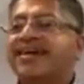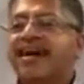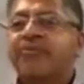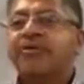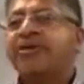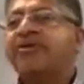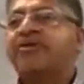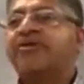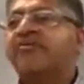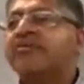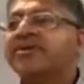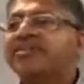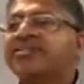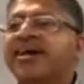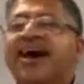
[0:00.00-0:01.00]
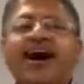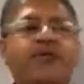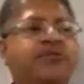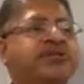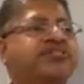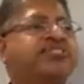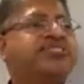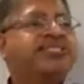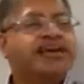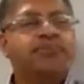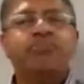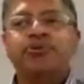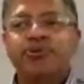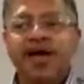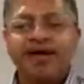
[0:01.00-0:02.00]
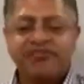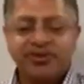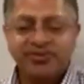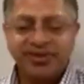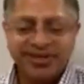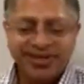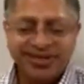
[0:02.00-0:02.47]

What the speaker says: And when you say Haman, you should say boo afterward.